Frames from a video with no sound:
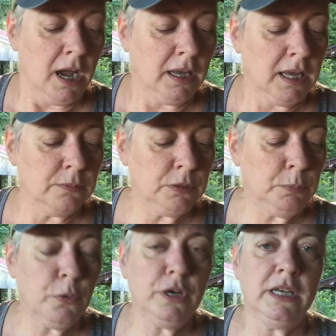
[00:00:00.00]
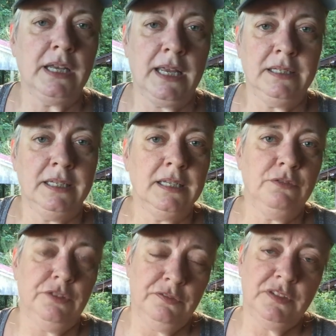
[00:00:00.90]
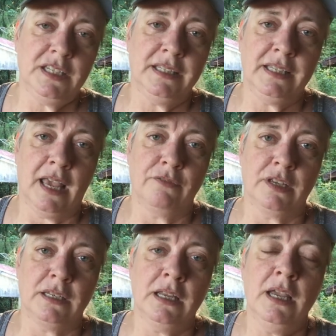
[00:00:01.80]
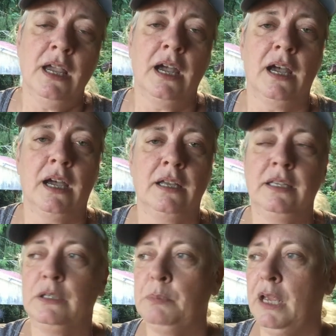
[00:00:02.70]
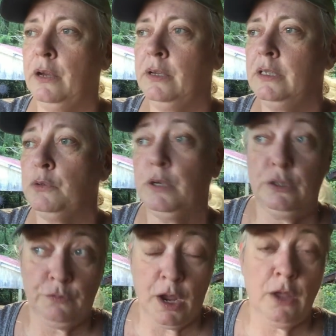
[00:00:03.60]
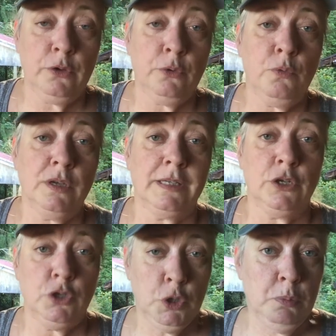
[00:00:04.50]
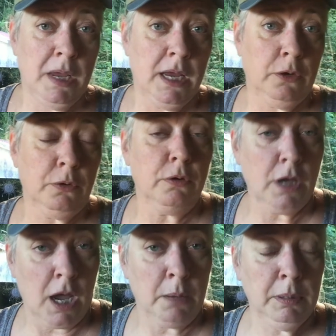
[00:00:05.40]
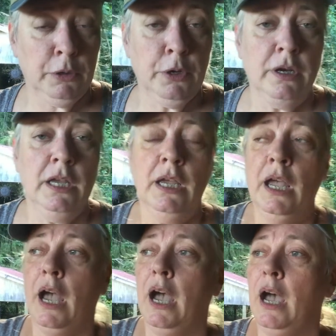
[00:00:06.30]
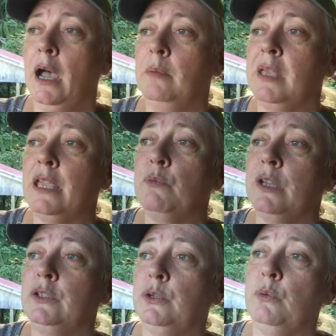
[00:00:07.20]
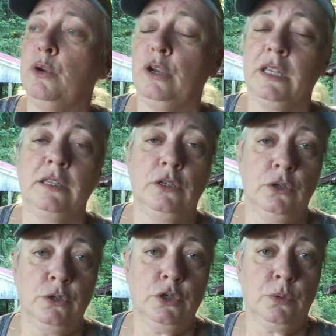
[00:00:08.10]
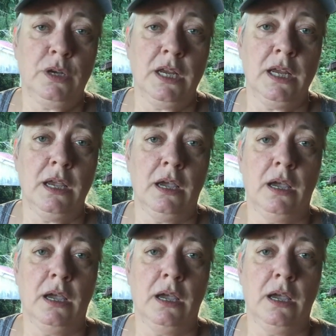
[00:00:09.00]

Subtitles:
He was born in 1857. His parents, or his father, was a shoemaker, a cobbler. He went to work in the nursery